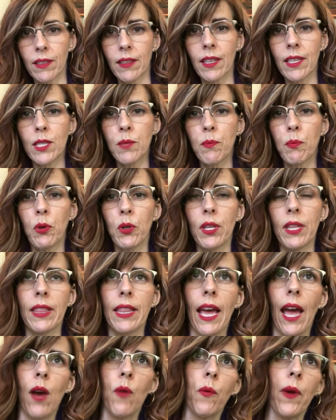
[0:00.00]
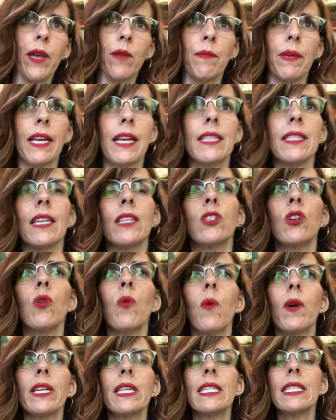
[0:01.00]
Let's put it that way, because I
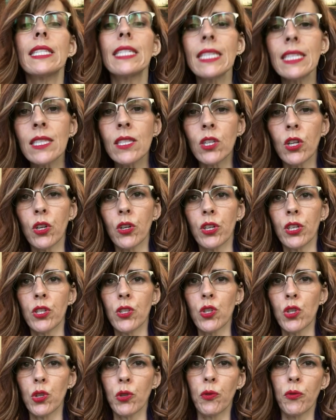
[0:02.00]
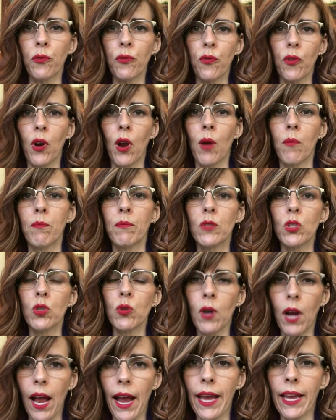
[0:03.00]
don't want to discourage you from
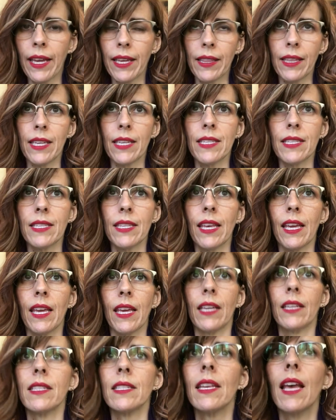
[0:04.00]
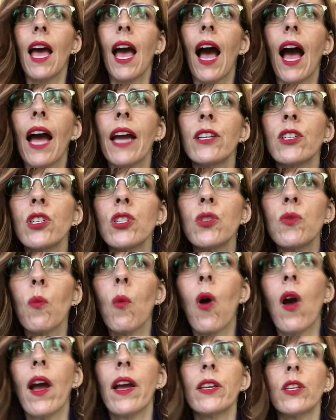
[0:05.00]
trying these things. I just
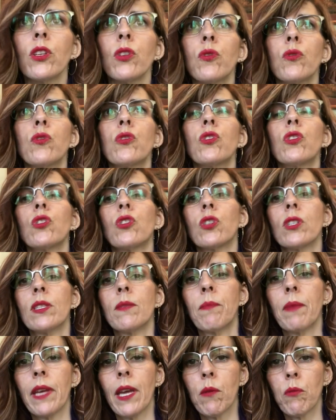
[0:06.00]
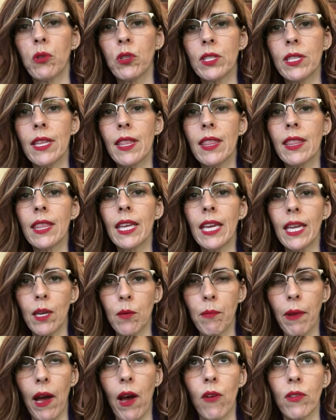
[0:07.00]
want you to just be able to think
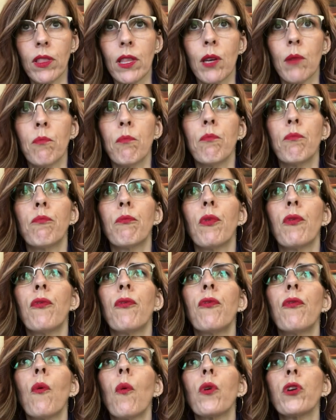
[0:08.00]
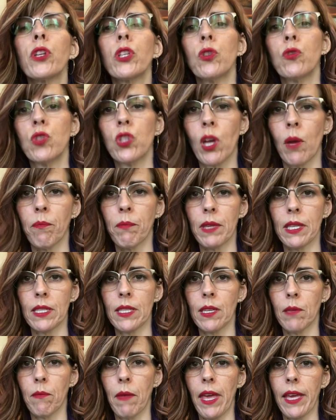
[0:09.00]
about them before you jump
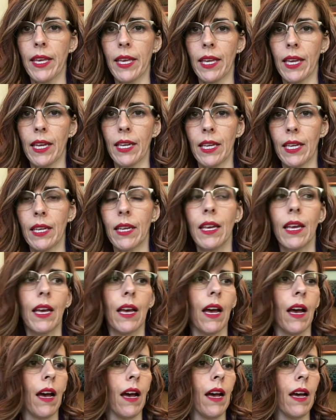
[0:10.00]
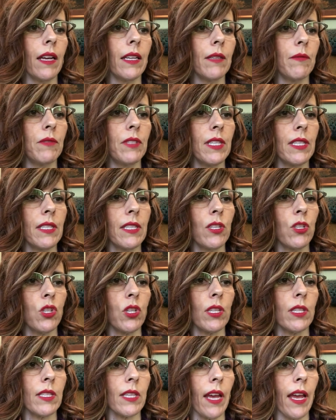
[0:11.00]
into making any uh,
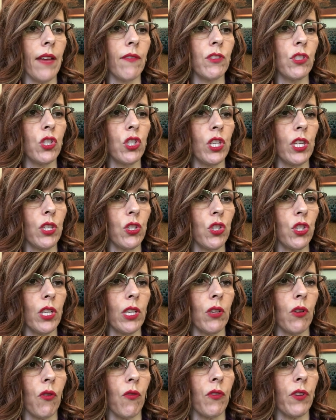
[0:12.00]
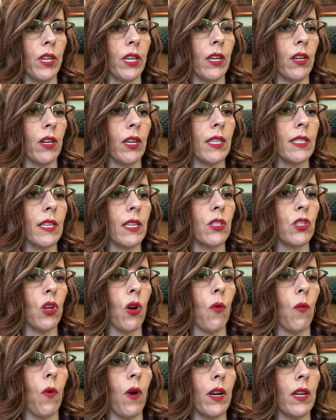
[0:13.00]
decisions. I have a cheat sheet over here because I
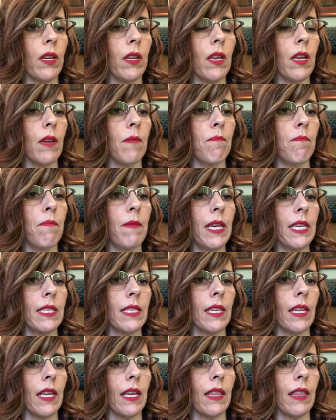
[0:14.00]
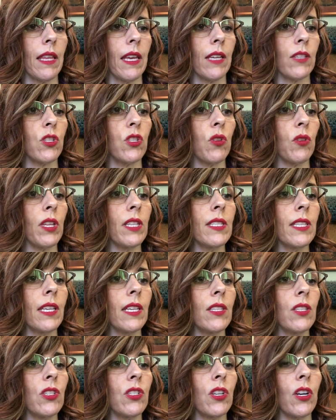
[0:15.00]
don't want to miss anything. So let's
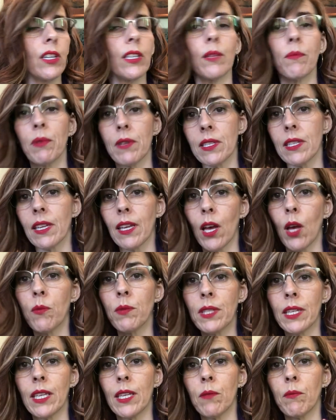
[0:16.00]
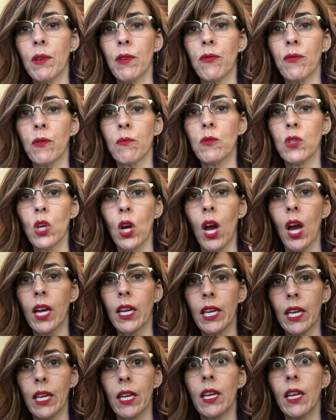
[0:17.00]
get started. Plus it helps keep me from
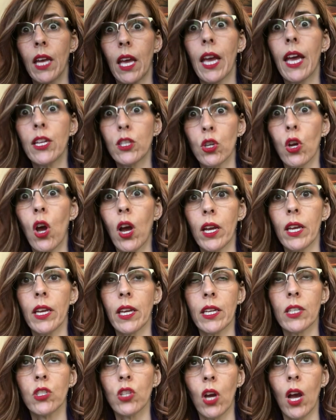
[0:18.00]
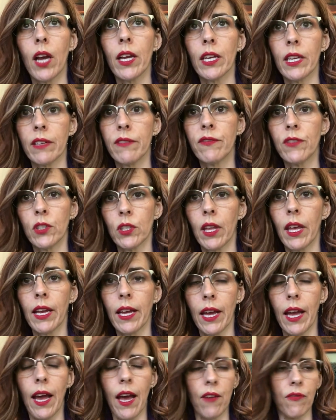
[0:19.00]
talking and talking and talking for
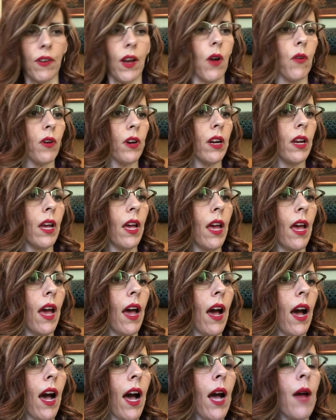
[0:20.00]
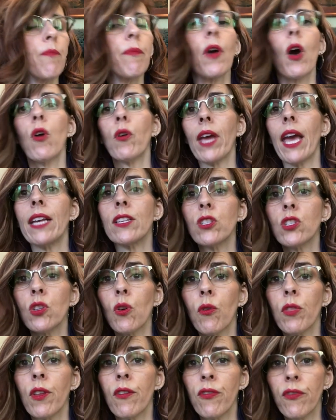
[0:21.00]
like a half hour. Um, okay,
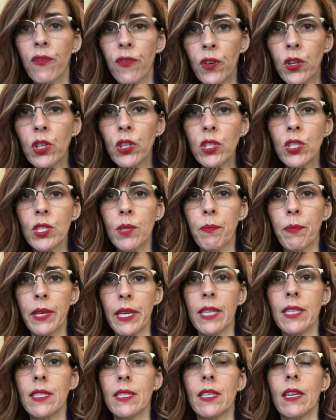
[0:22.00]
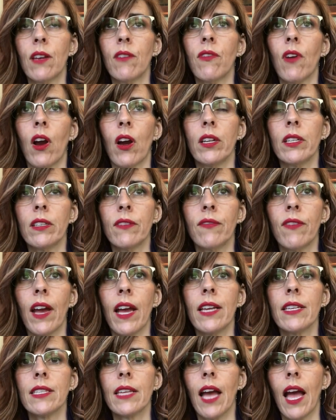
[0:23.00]
so the first piece of art
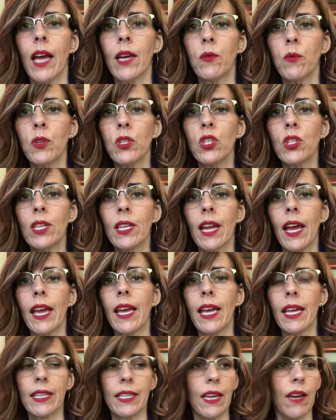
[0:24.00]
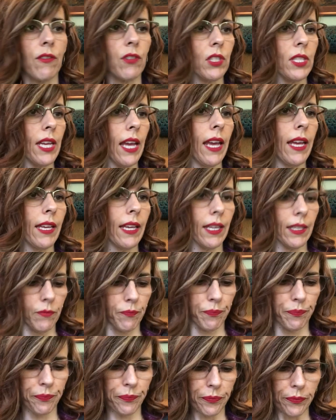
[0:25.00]
advice I wish that I had never taken.